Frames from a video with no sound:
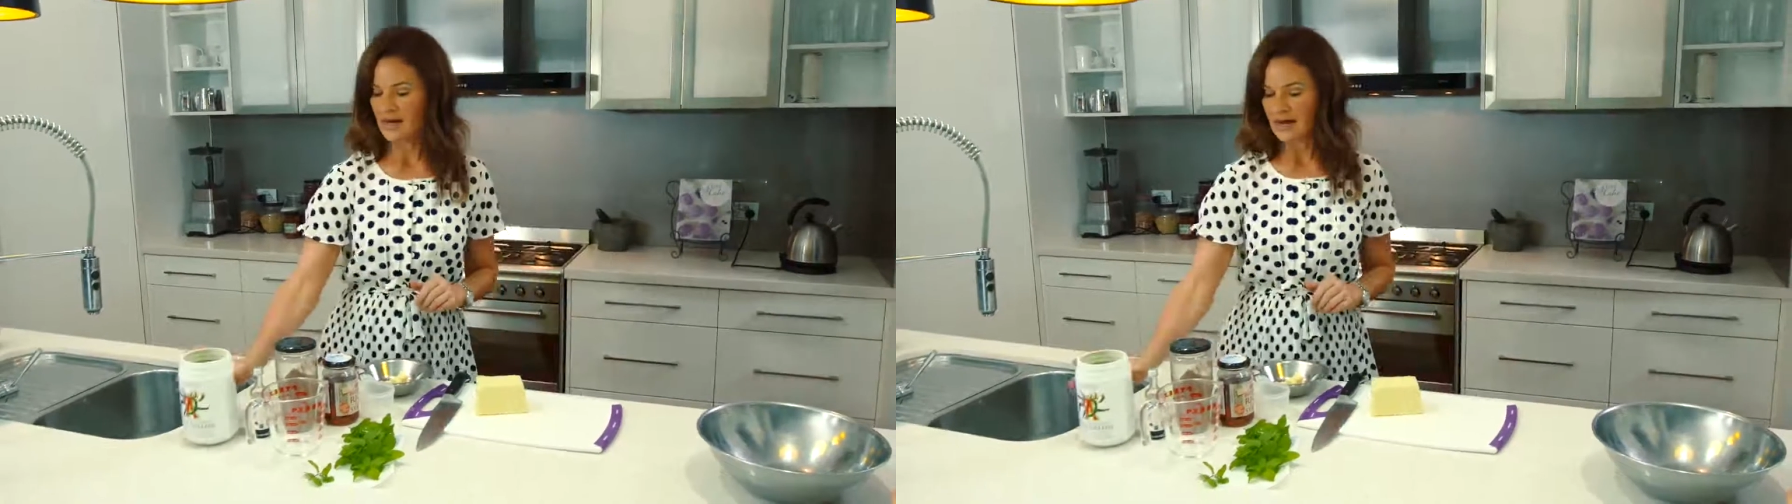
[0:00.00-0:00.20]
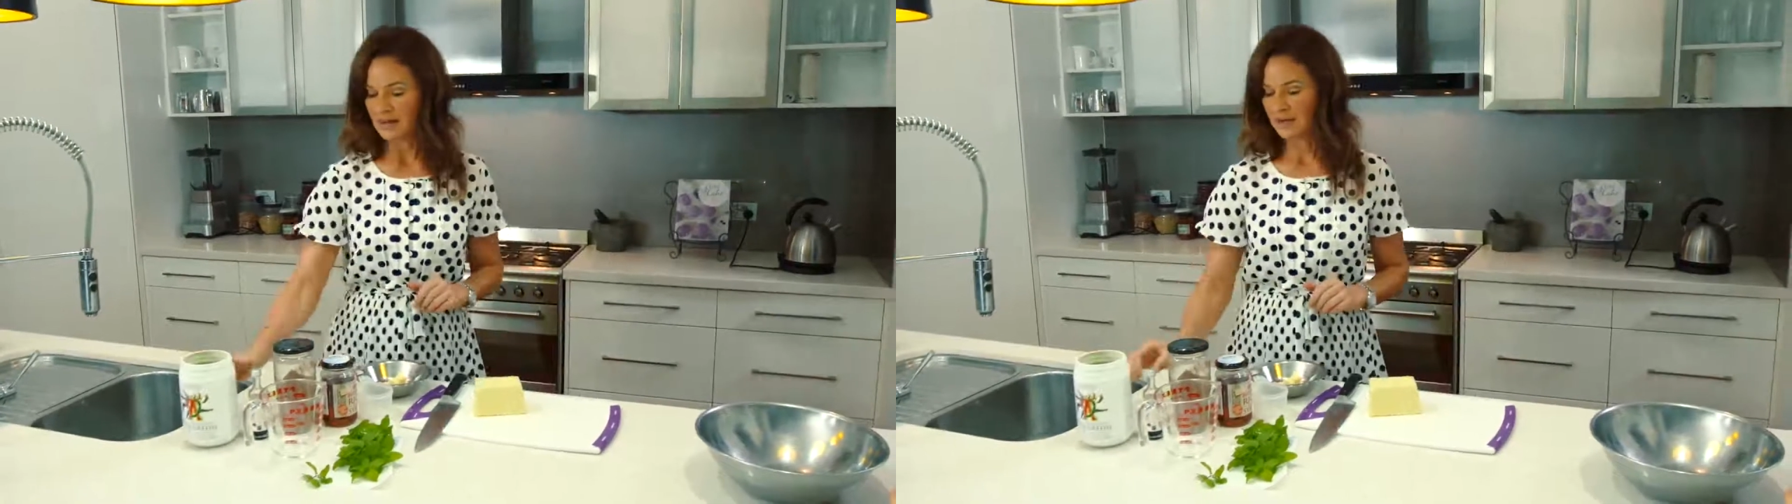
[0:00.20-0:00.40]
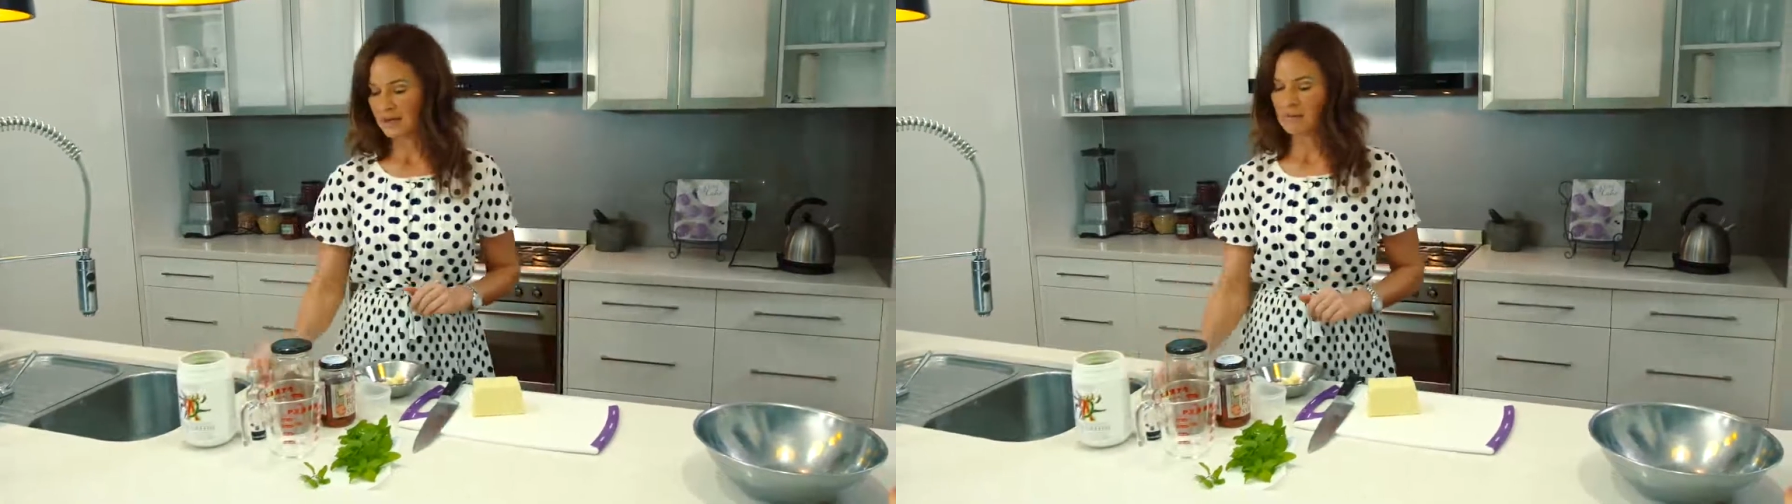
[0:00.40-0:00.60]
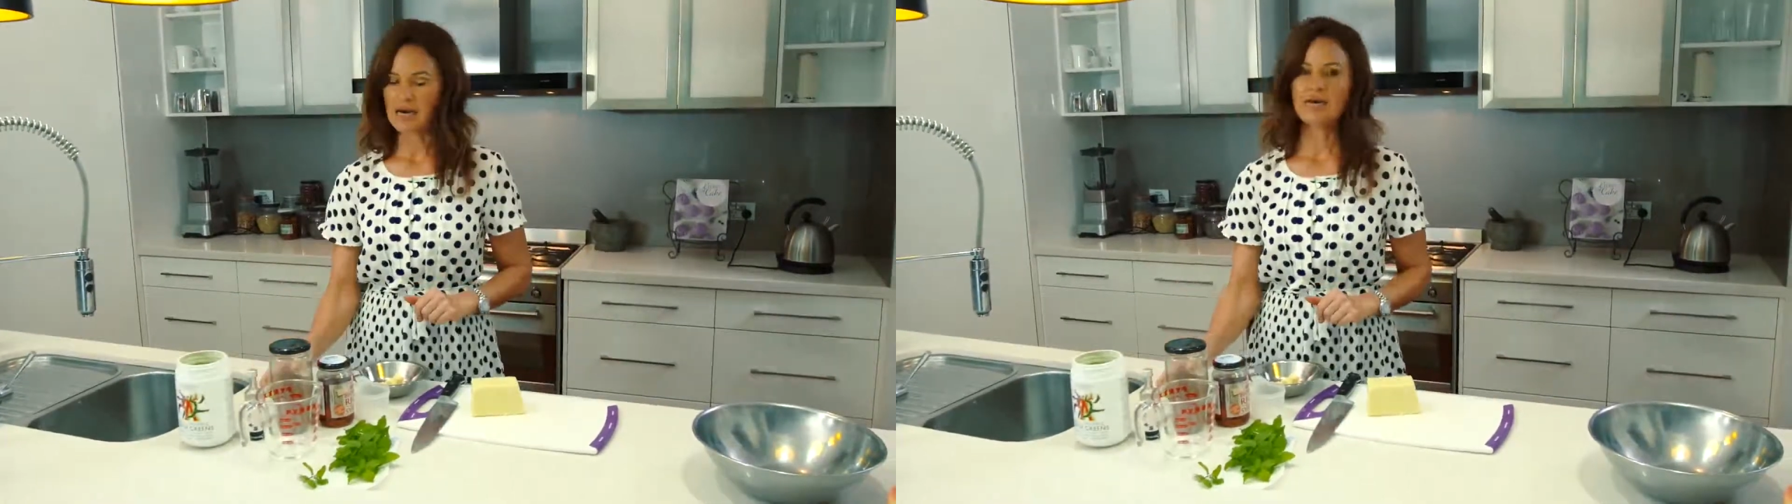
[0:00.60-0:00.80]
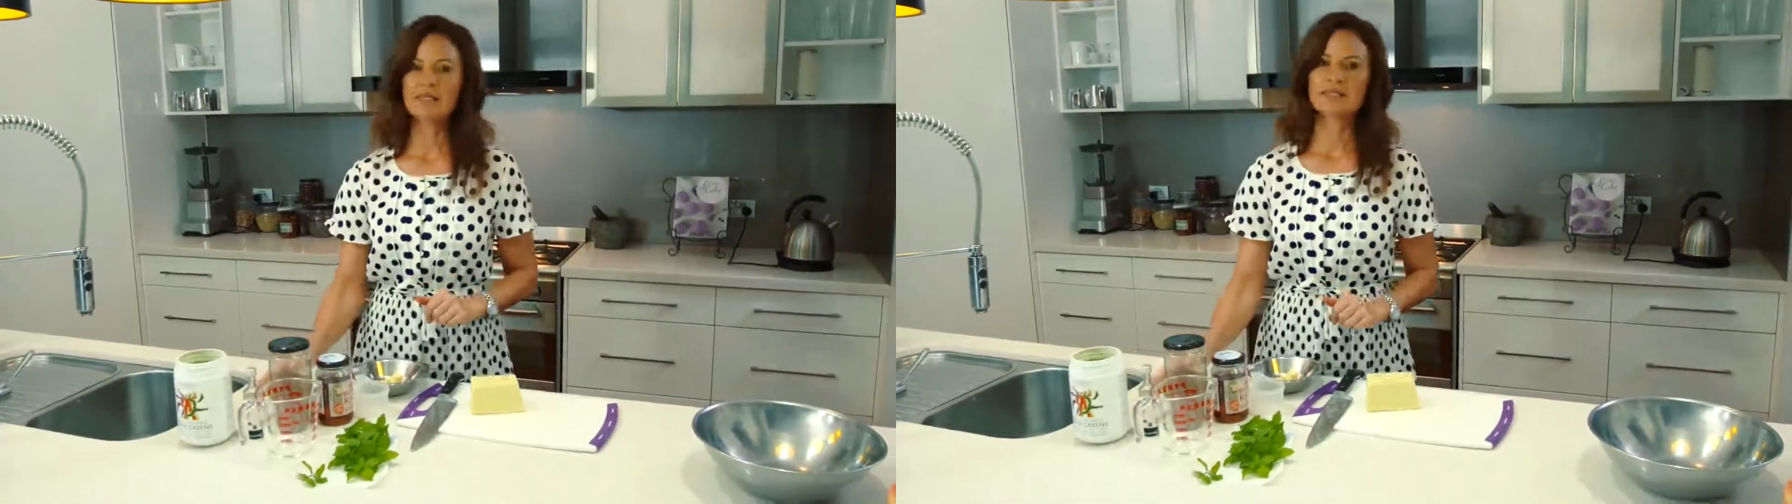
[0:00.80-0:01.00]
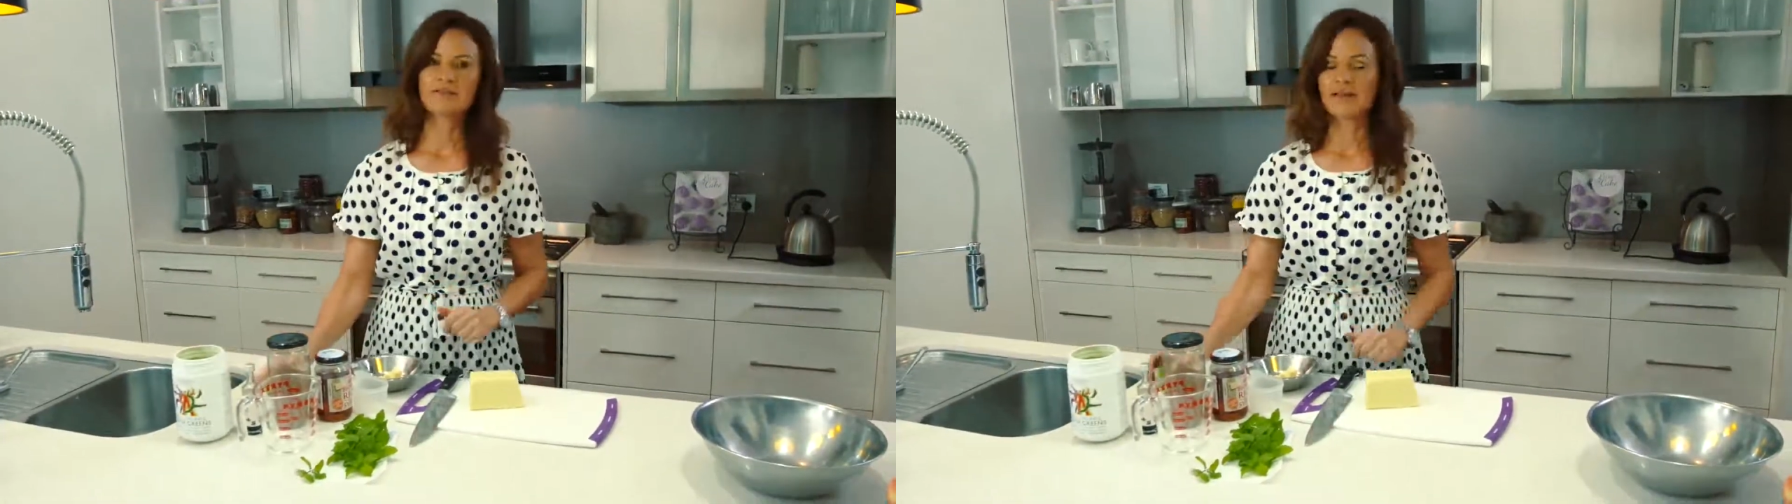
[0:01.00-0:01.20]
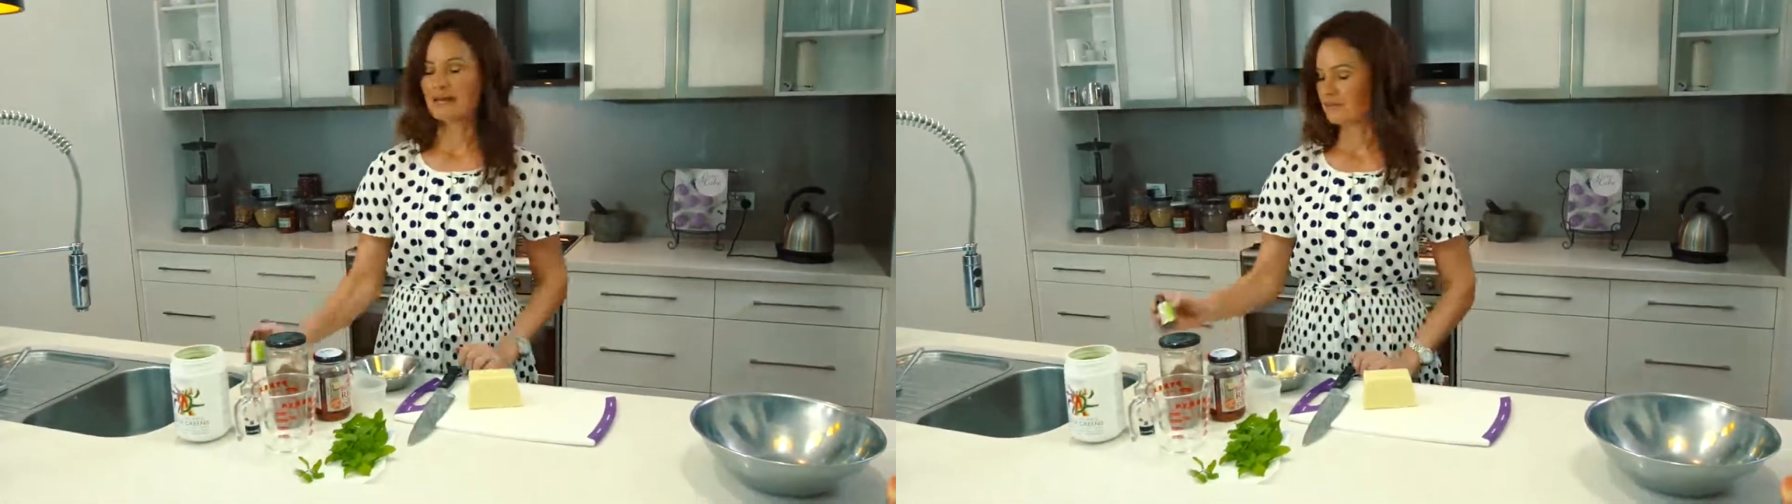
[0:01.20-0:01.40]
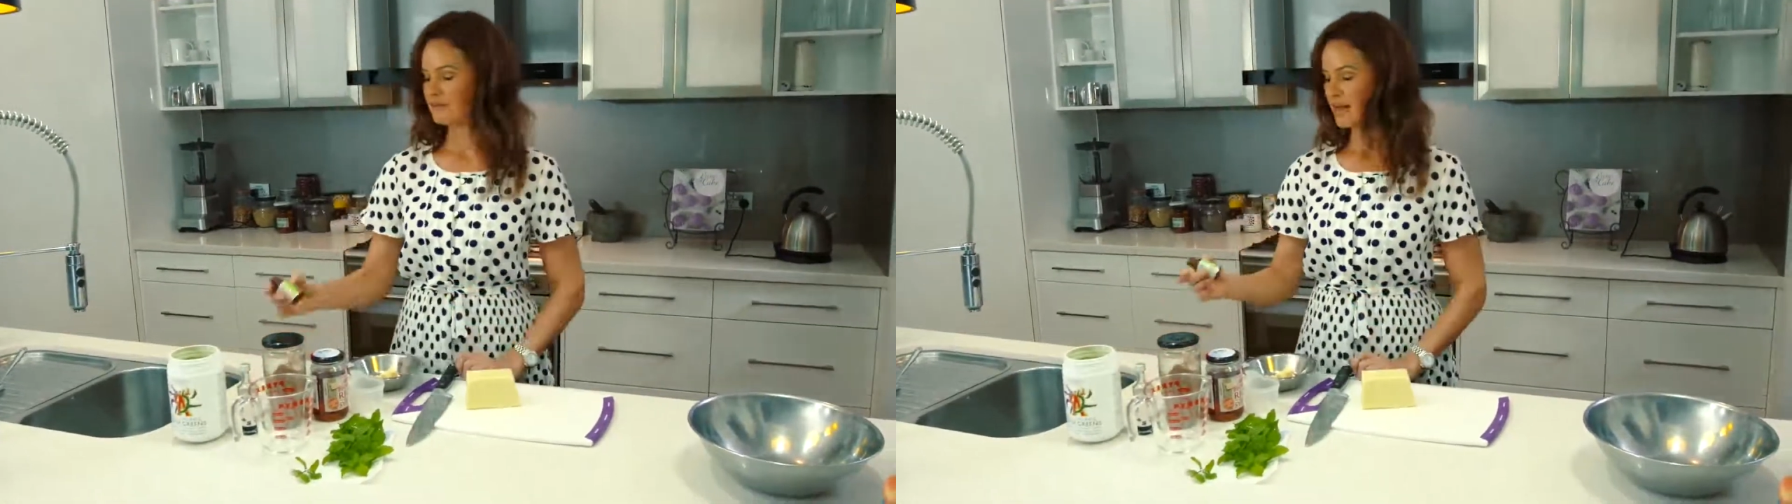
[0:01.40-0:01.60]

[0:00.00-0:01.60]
I'm going to mask the flavour of